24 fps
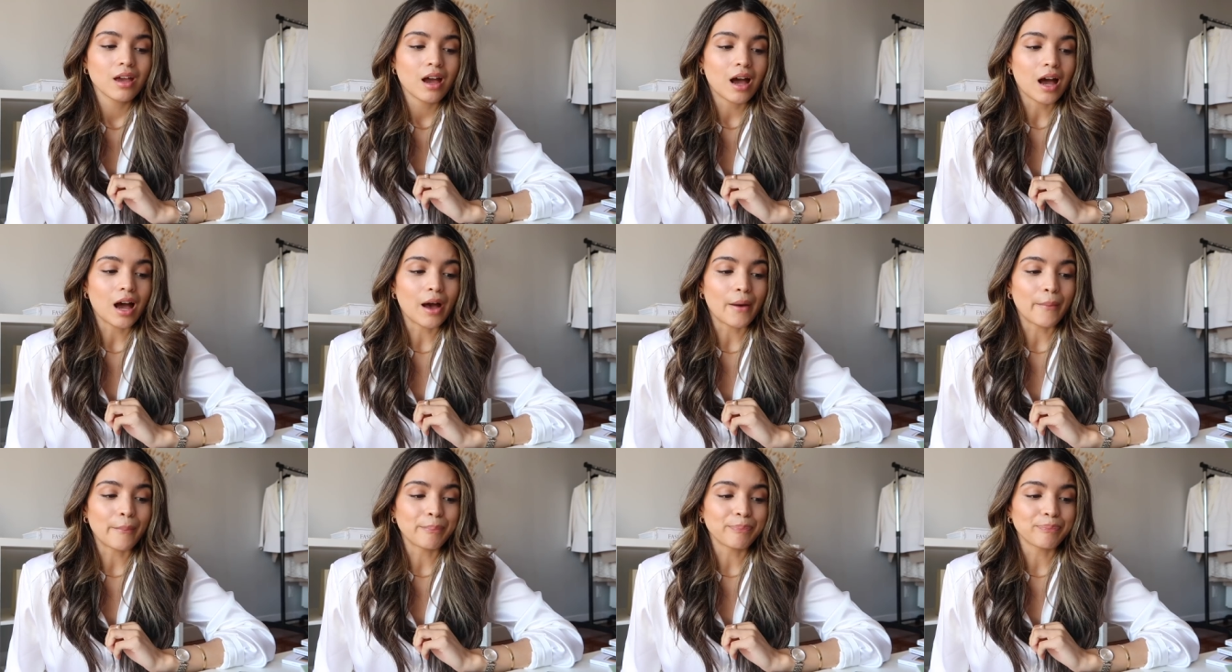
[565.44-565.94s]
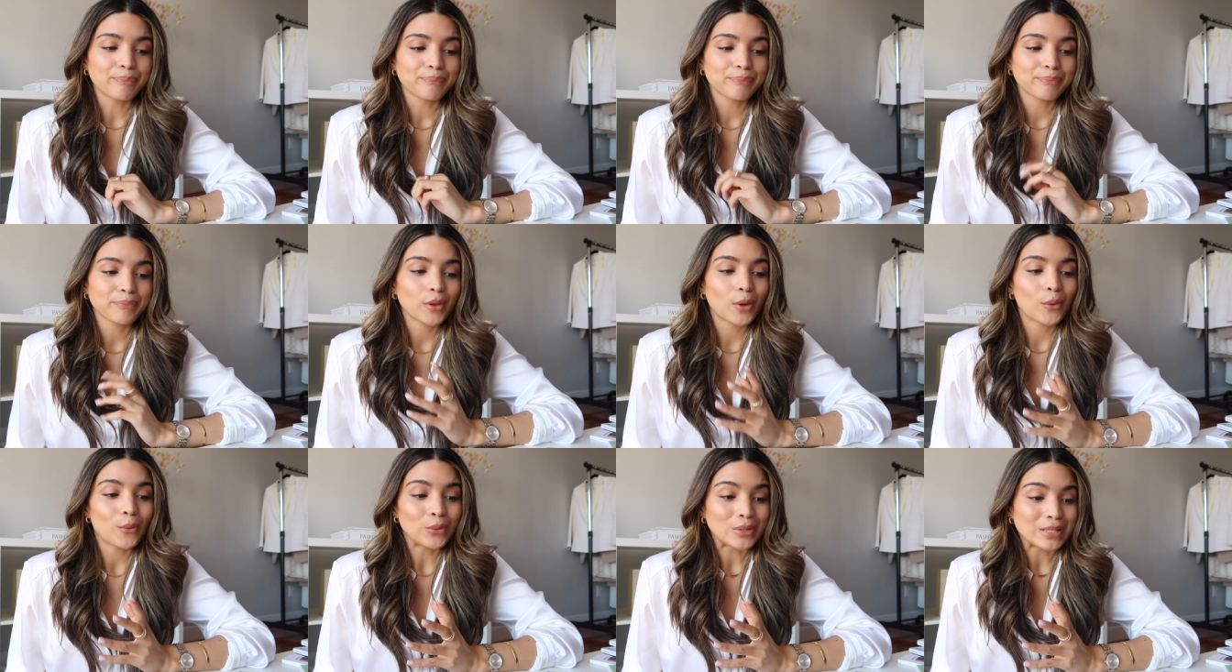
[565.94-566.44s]
um,
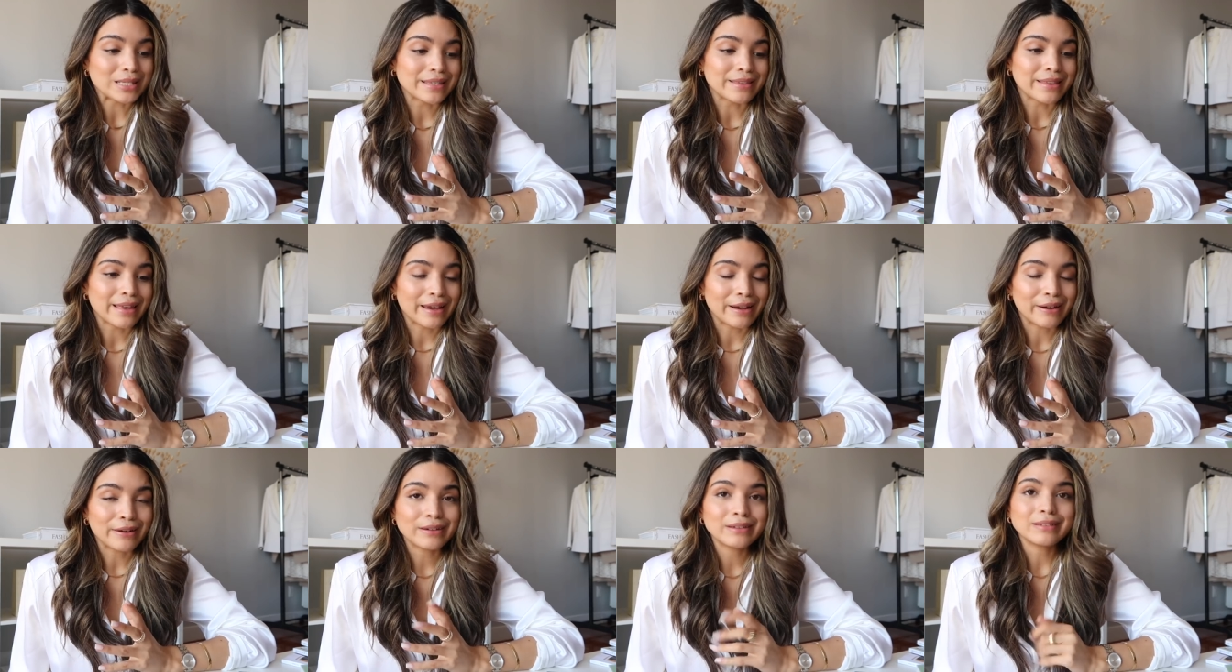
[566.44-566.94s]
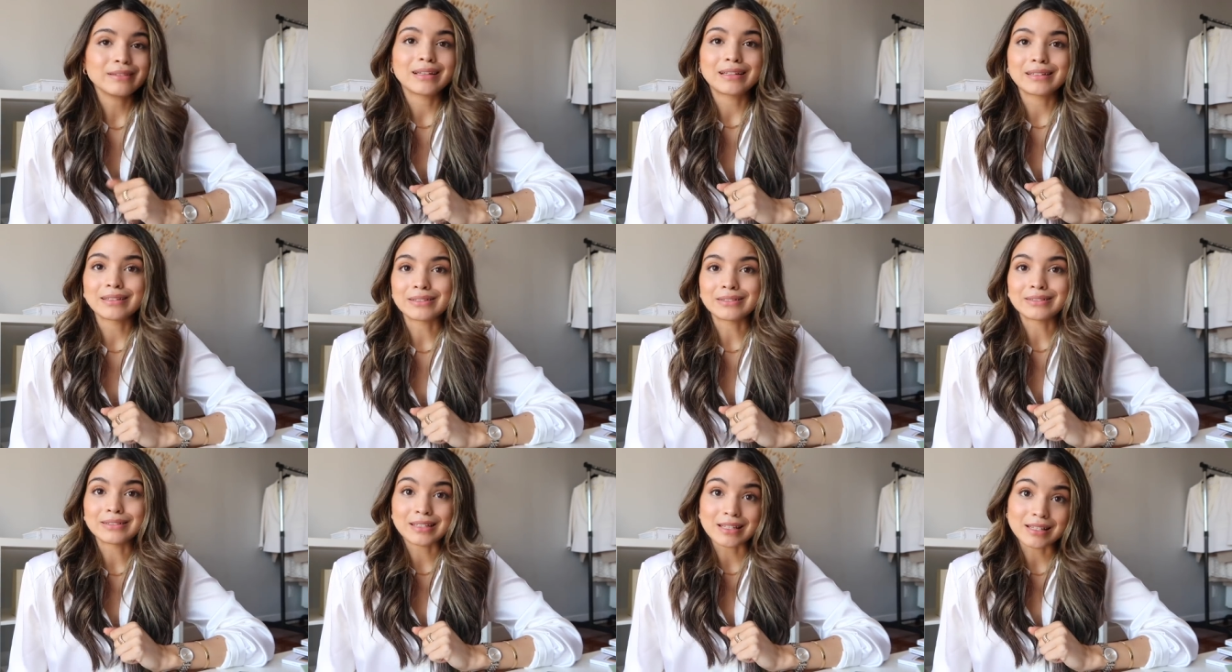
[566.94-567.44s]
was there, that
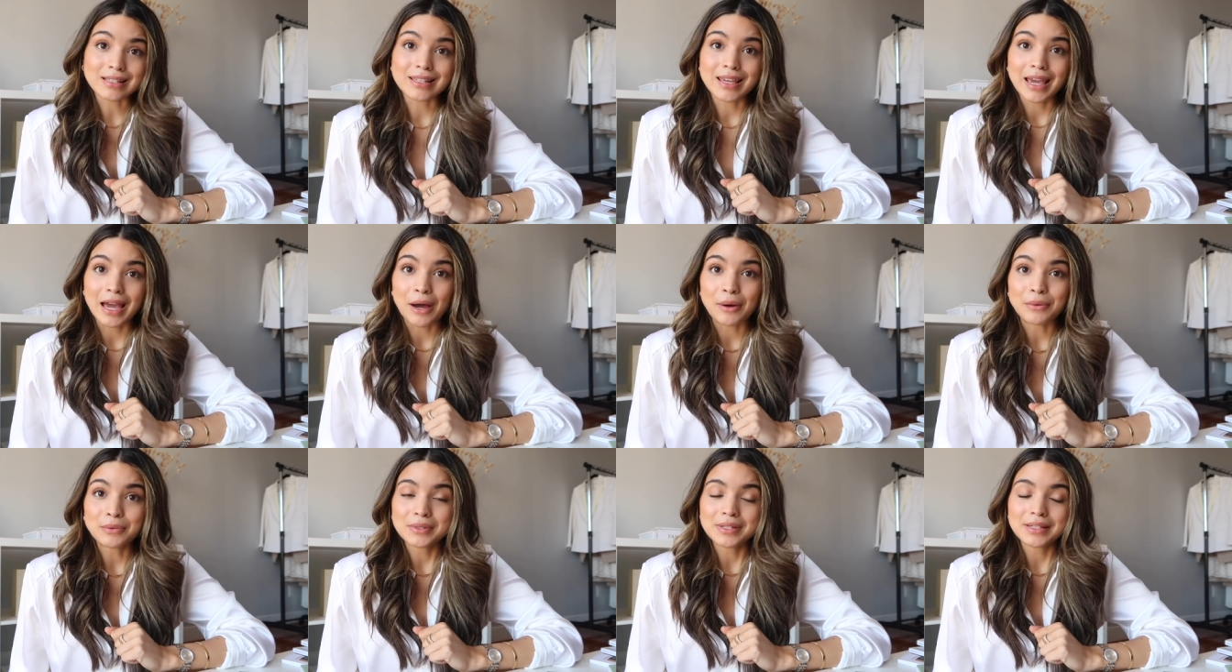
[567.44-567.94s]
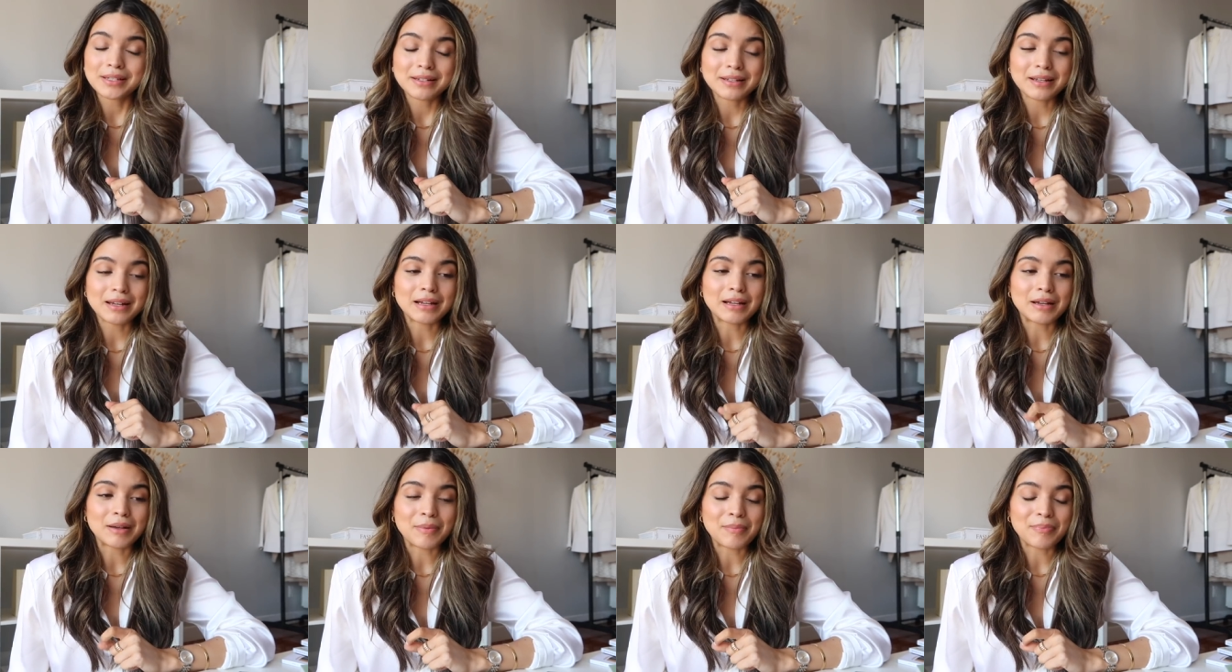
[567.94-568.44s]
little discount.
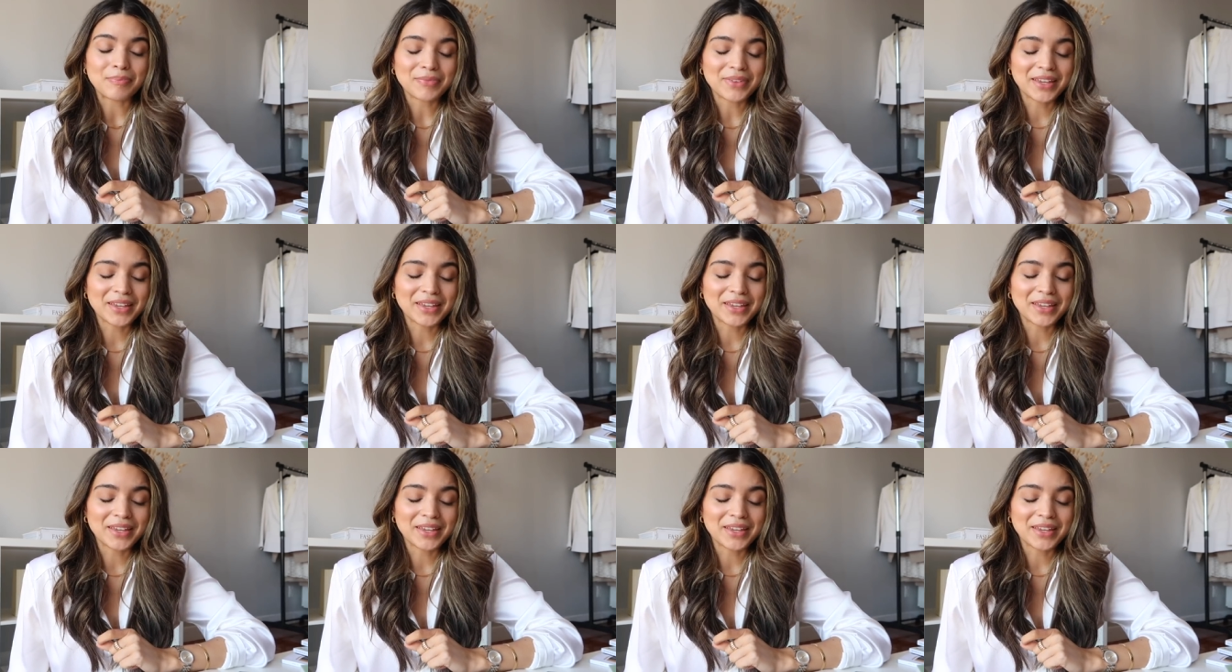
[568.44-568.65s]
Um,